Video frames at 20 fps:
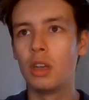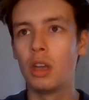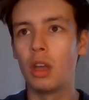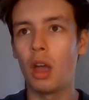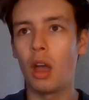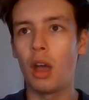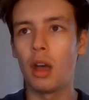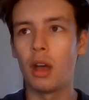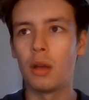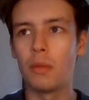
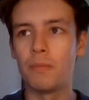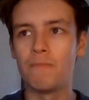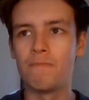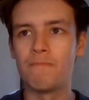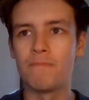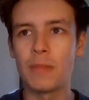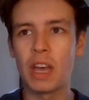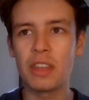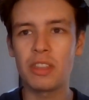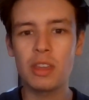
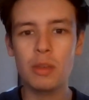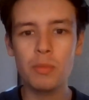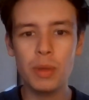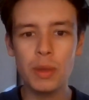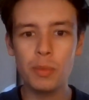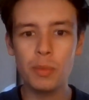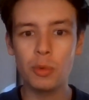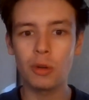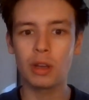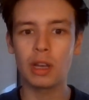I think
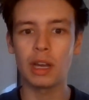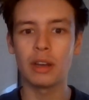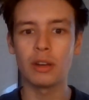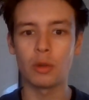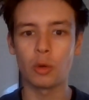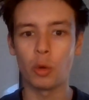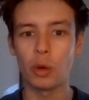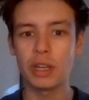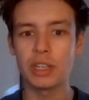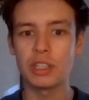people were kind of
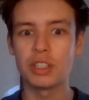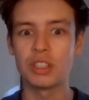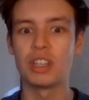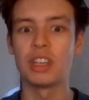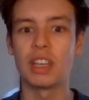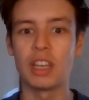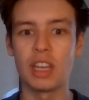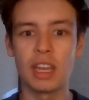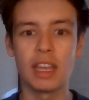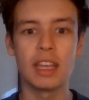
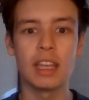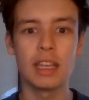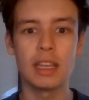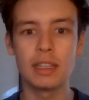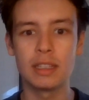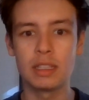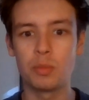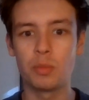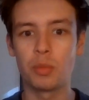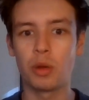questioning,
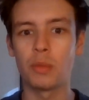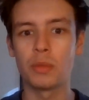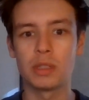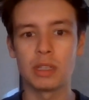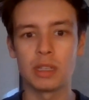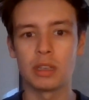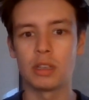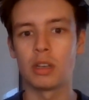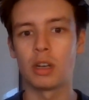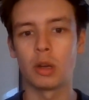is
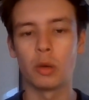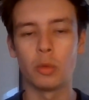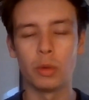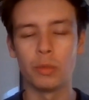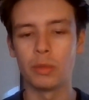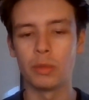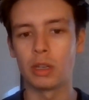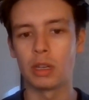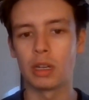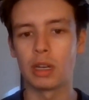Promising Young
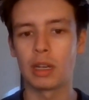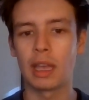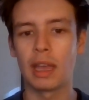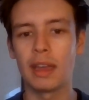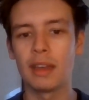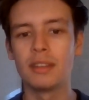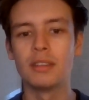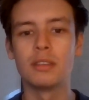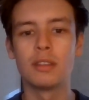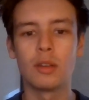Woman going to get
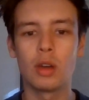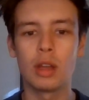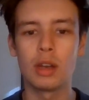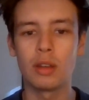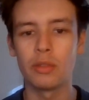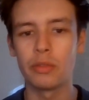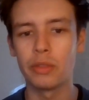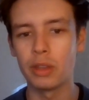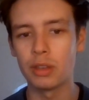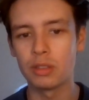into any
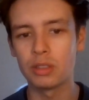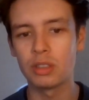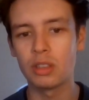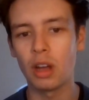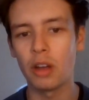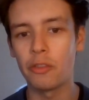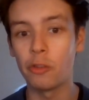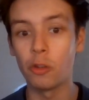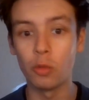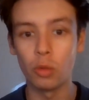of this
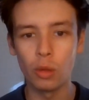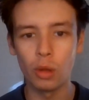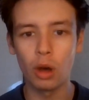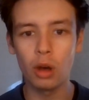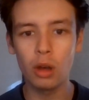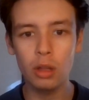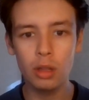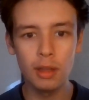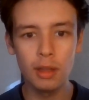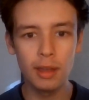stuff or
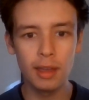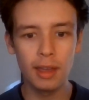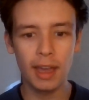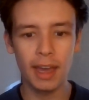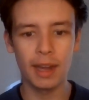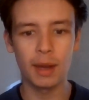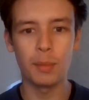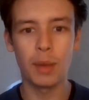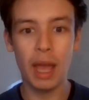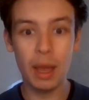not?
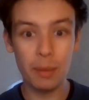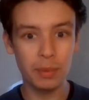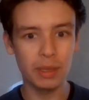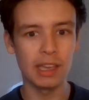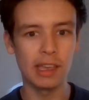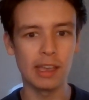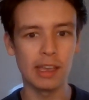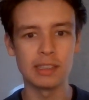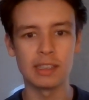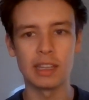And I'm happy
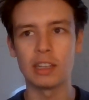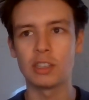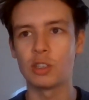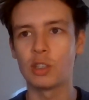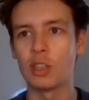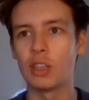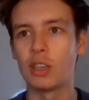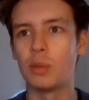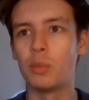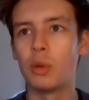it is,
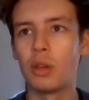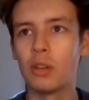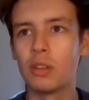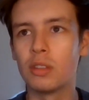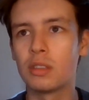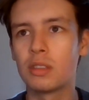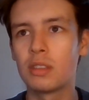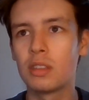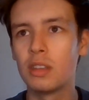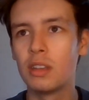actually,
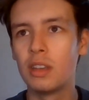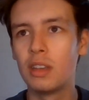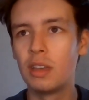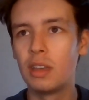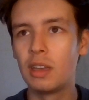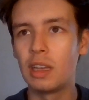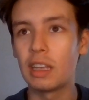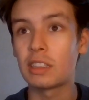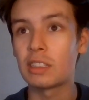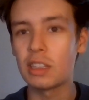because
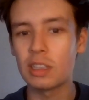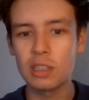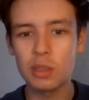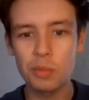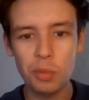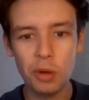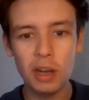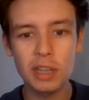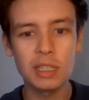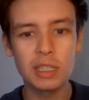it's a
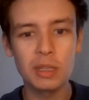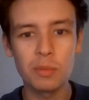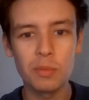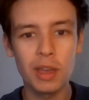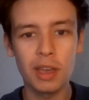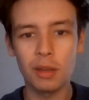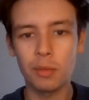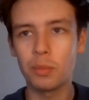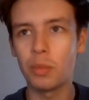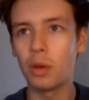surprising
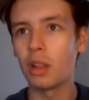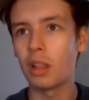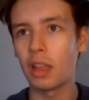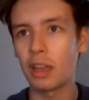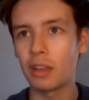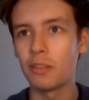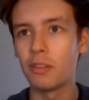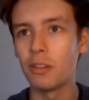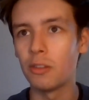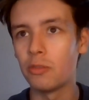pick, but
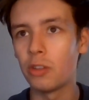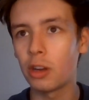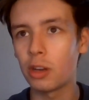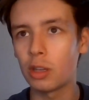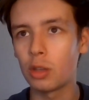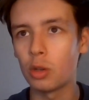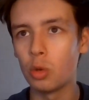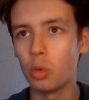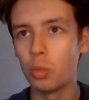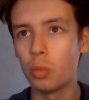like a very
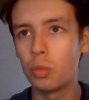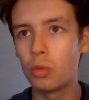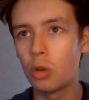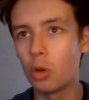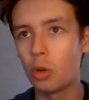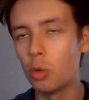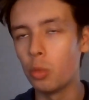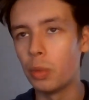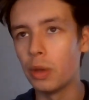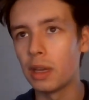
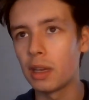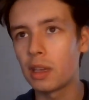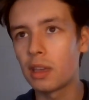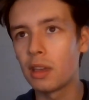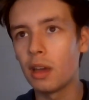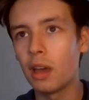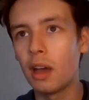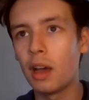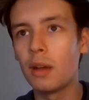cool pick.